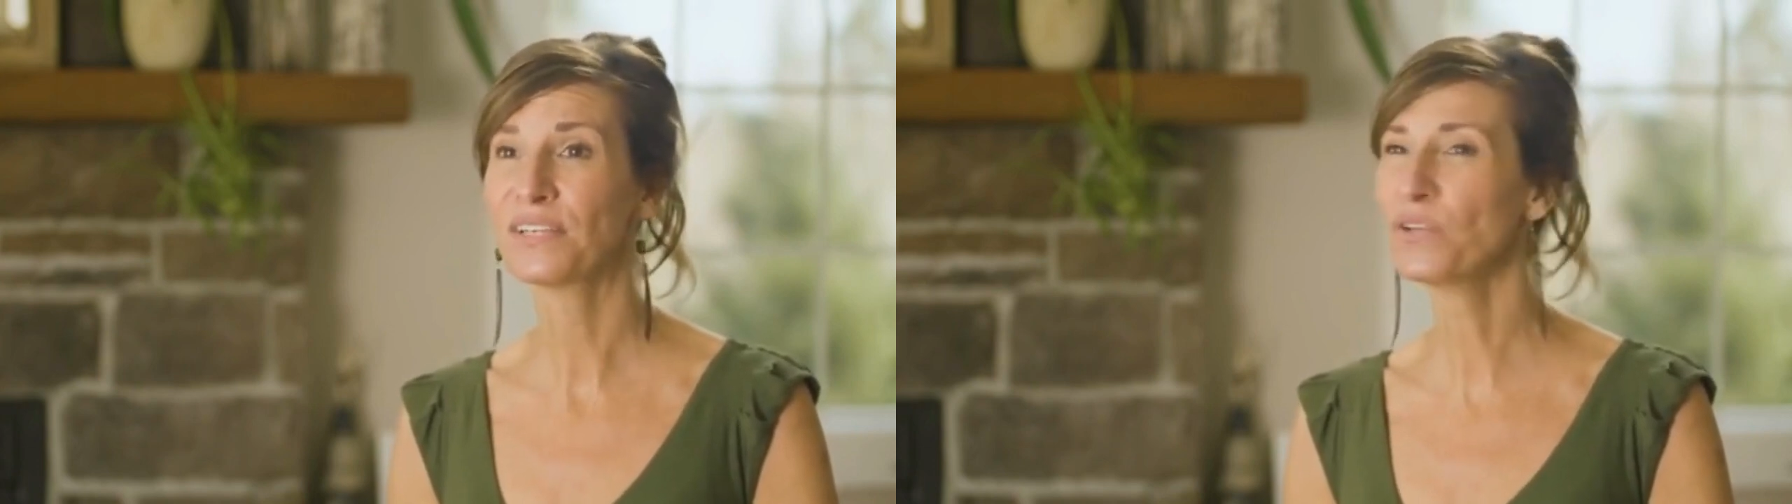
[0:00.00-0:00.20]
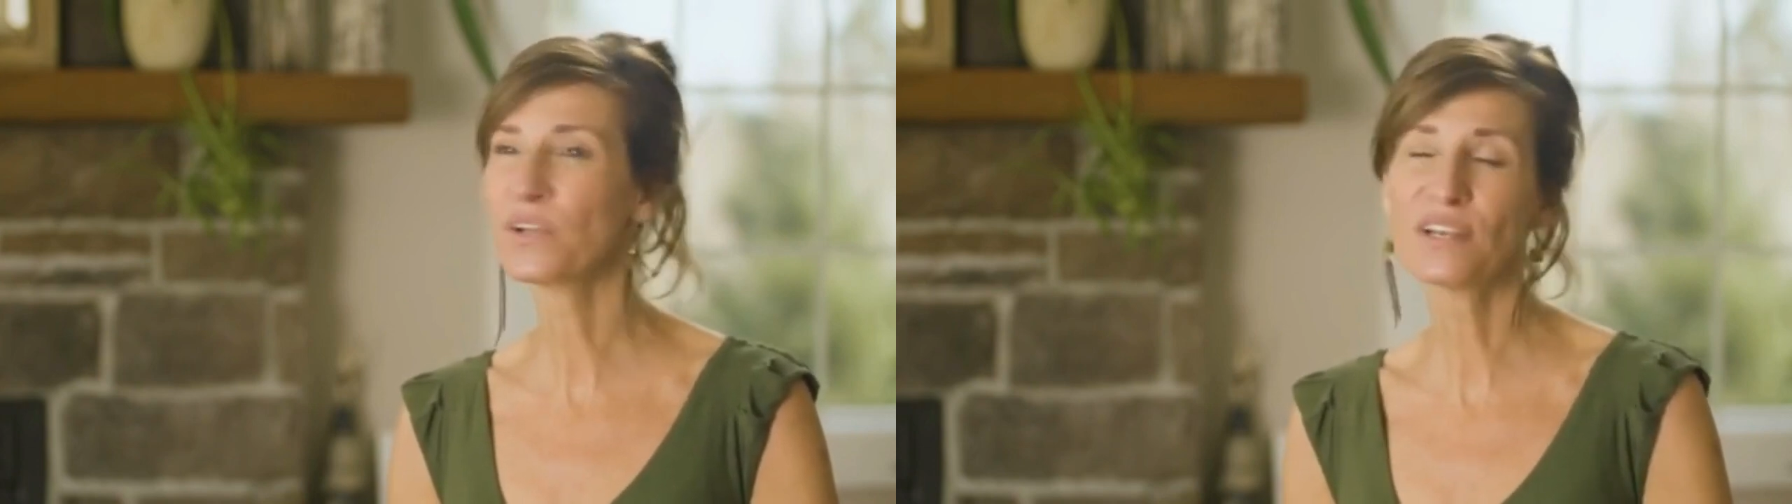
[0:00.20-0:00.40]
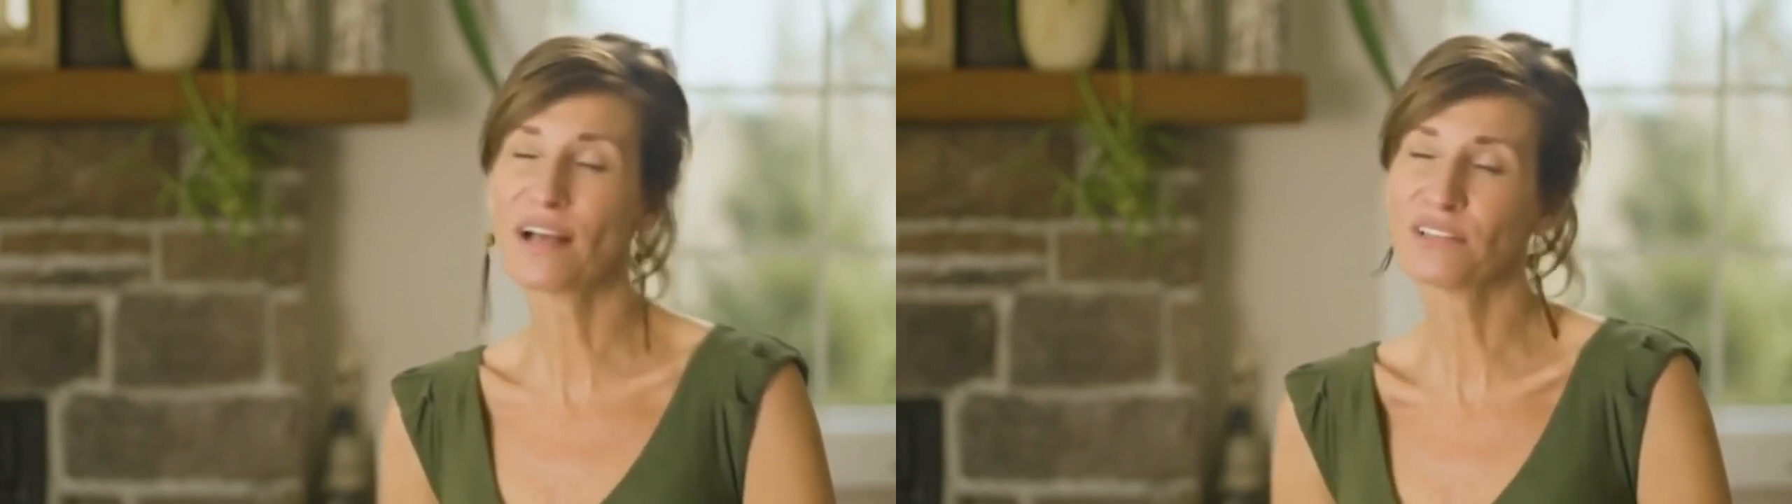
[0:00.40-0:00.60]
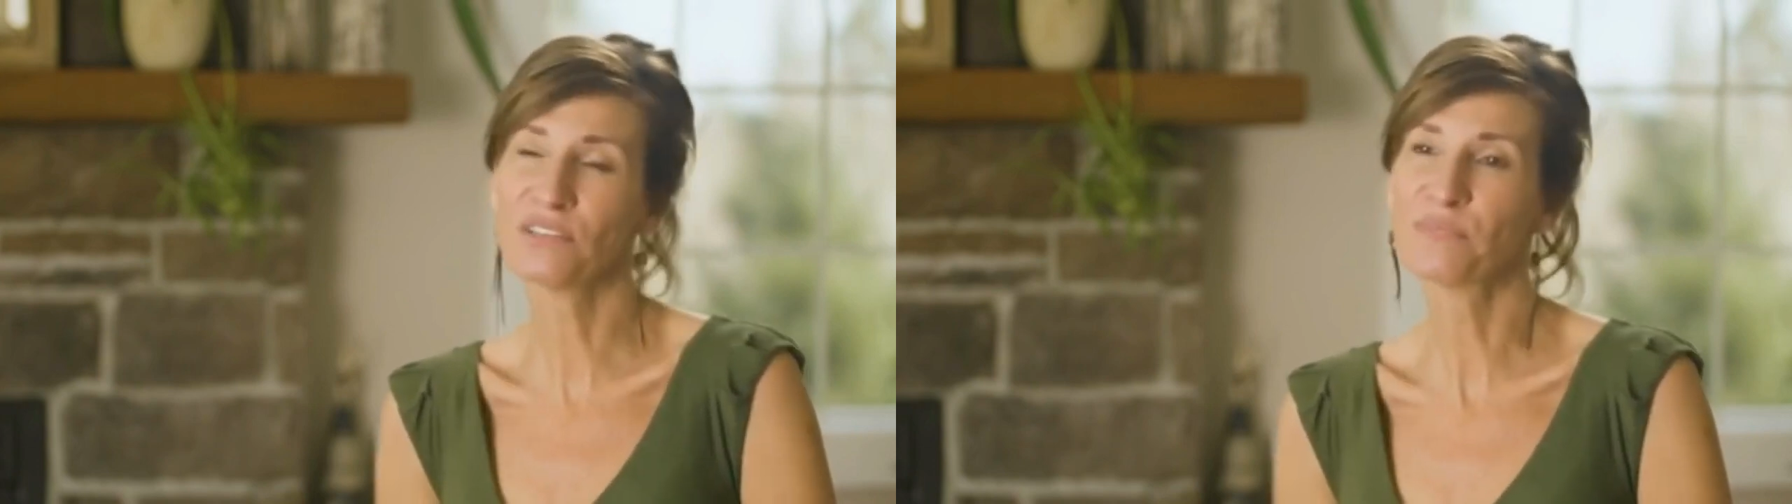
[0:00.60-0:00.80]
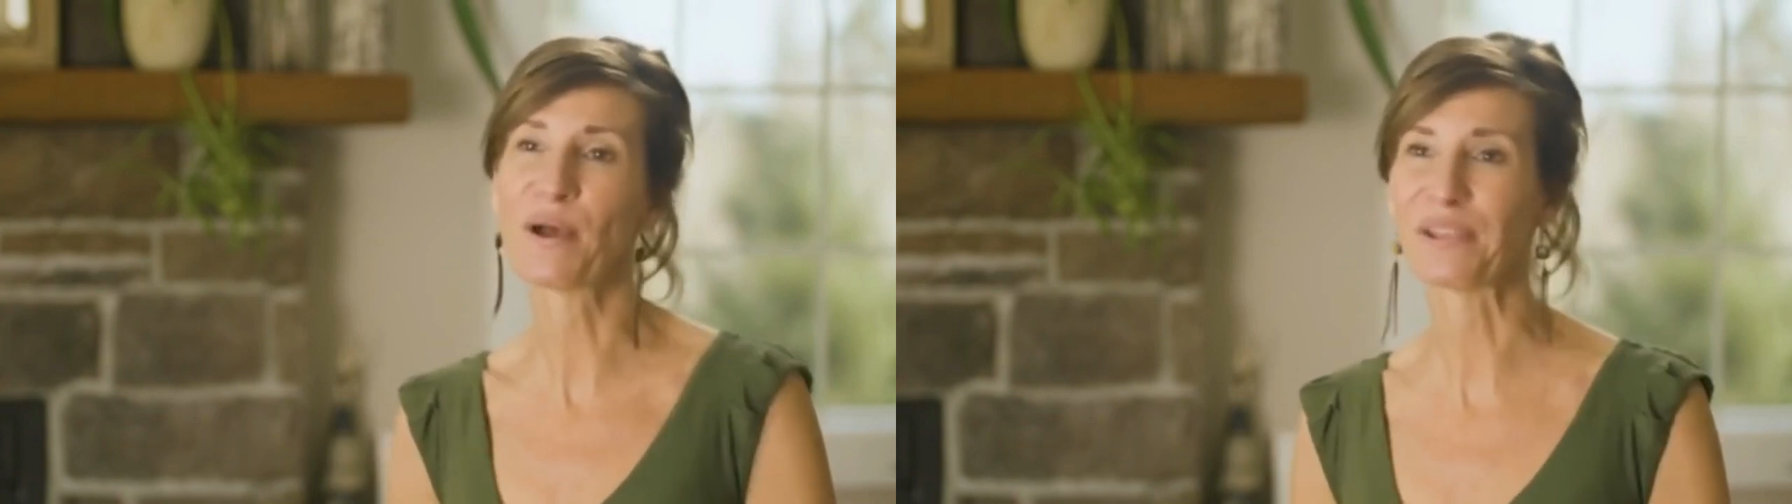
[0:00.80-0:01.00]
You cannot
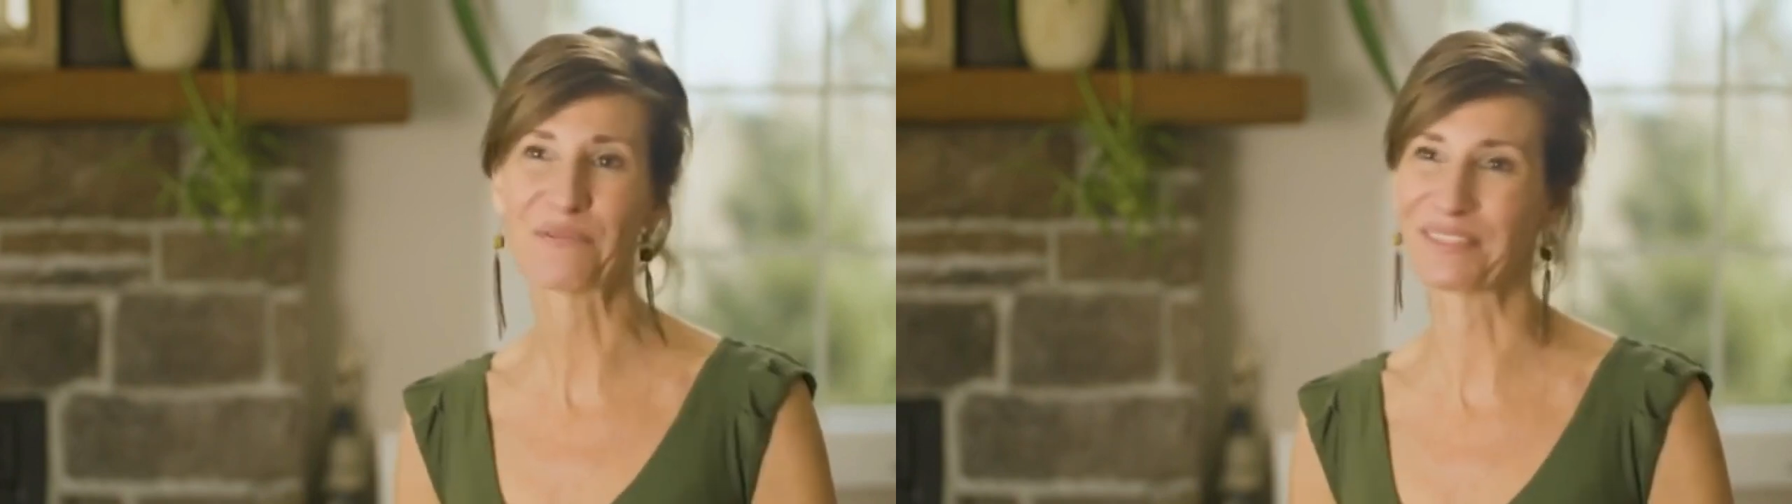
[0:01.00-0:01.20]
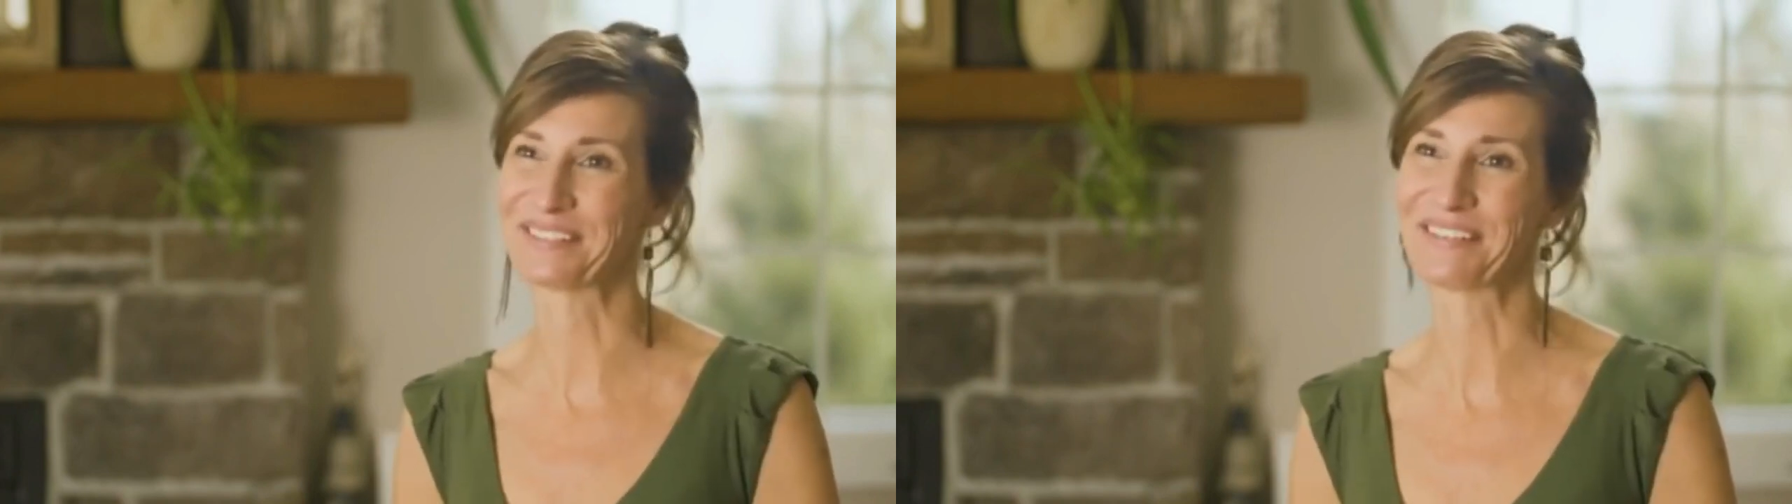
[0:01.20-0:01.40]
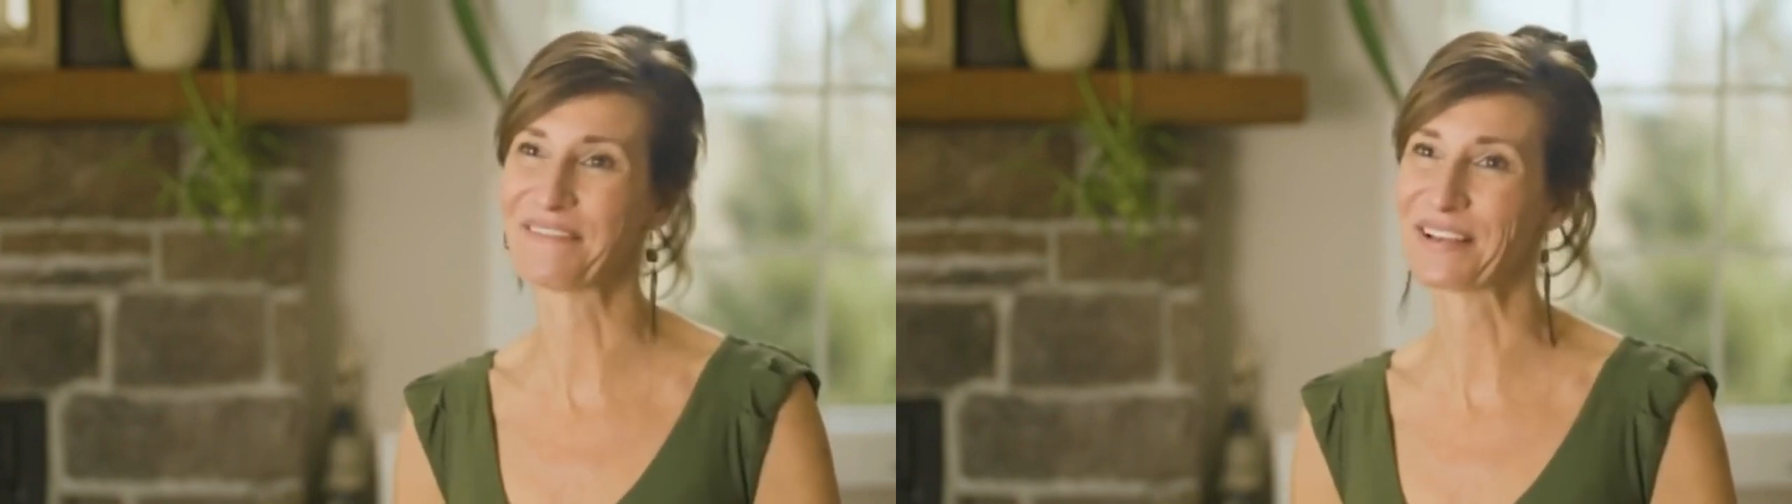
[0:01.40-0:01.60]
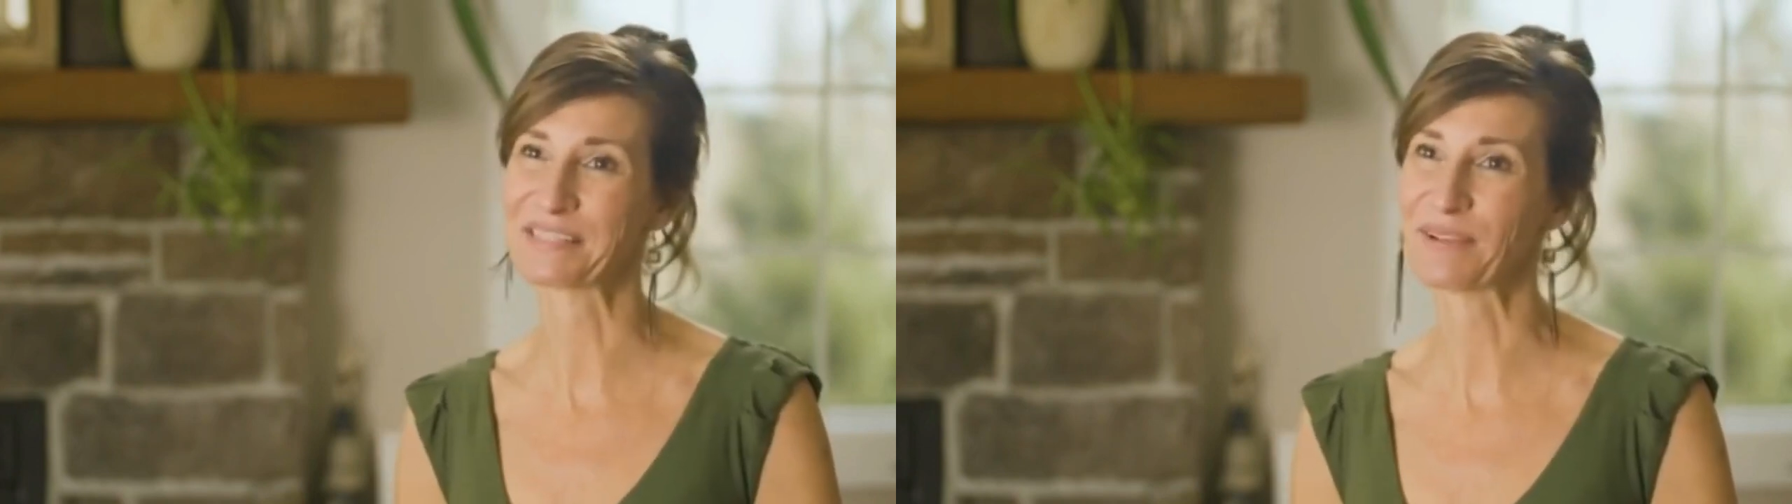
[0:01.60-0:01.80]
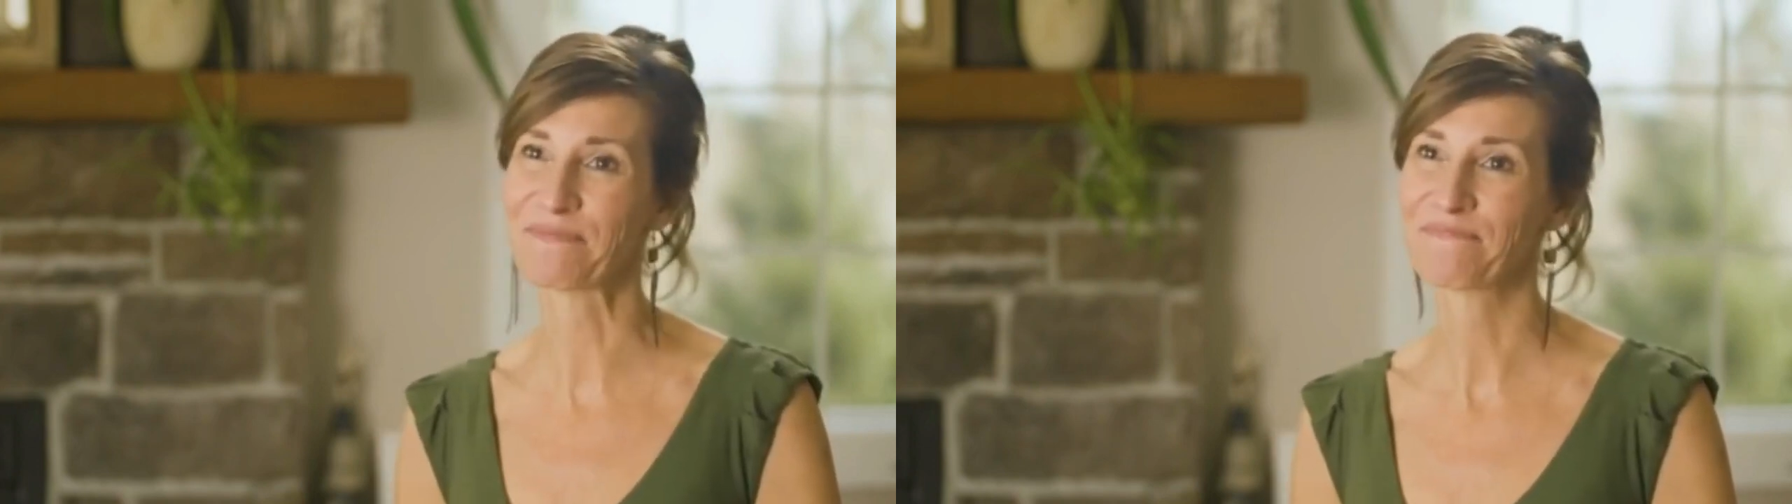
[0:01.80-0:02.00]
lose money with this
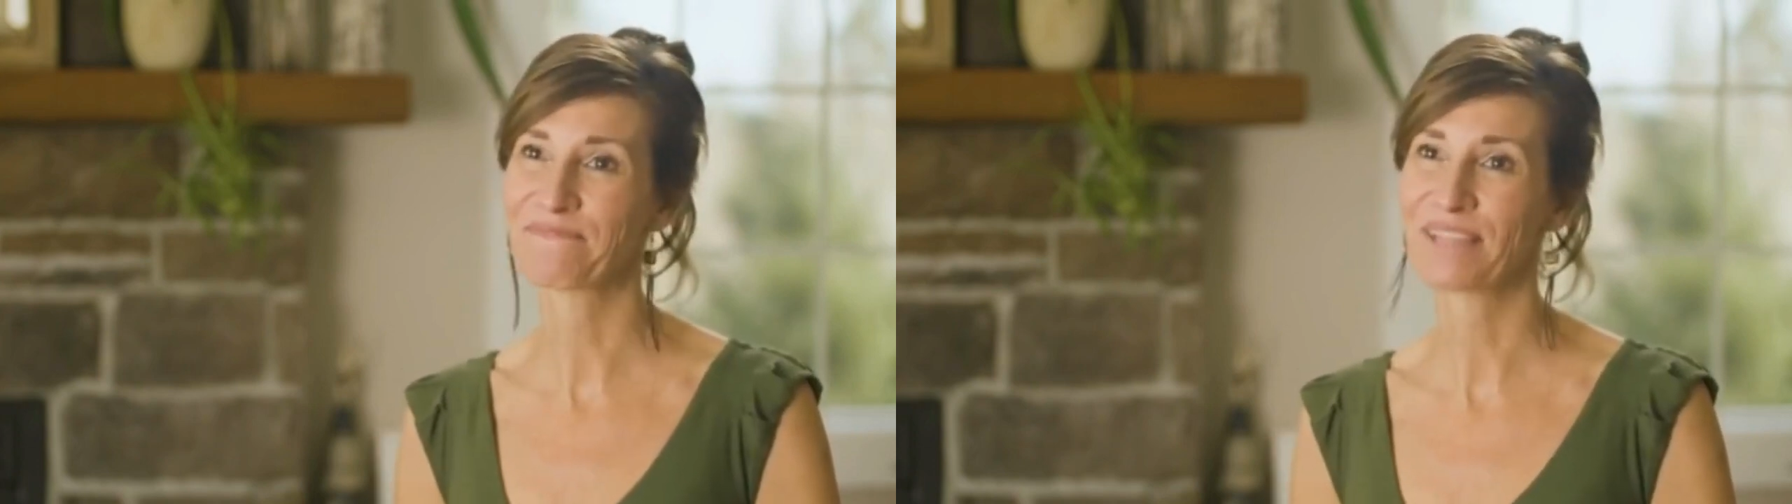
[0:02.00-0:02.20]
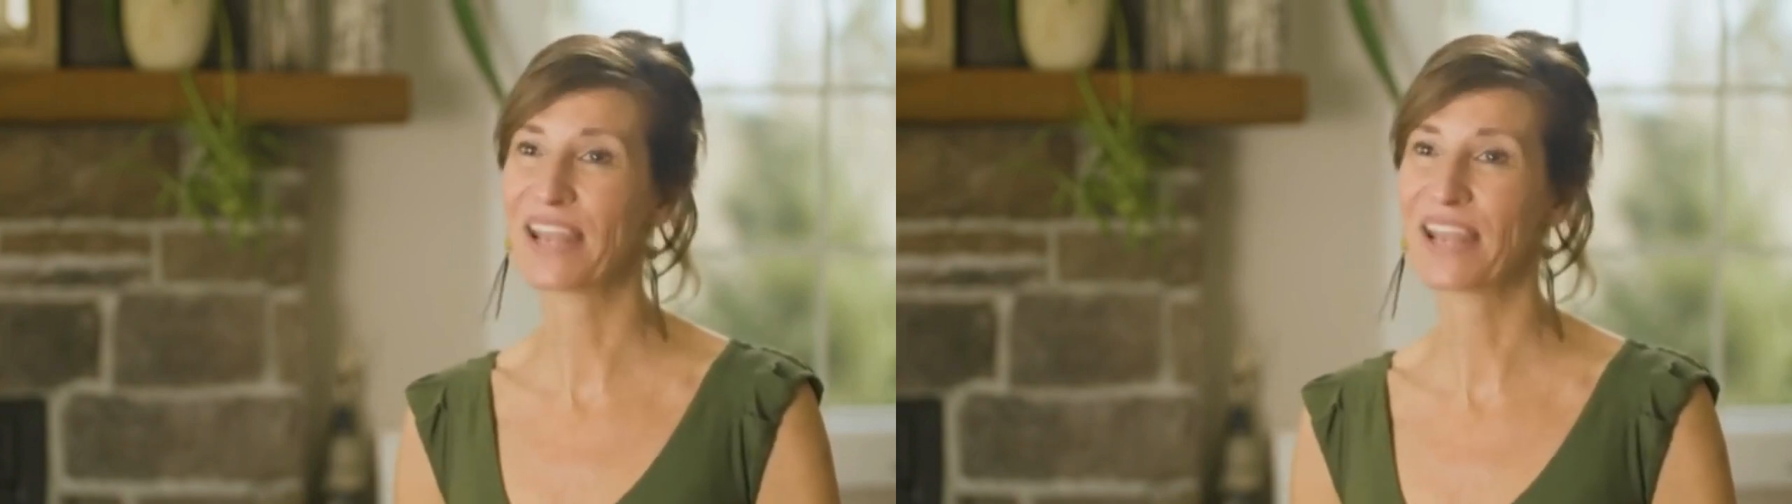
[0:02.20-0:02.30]
investment,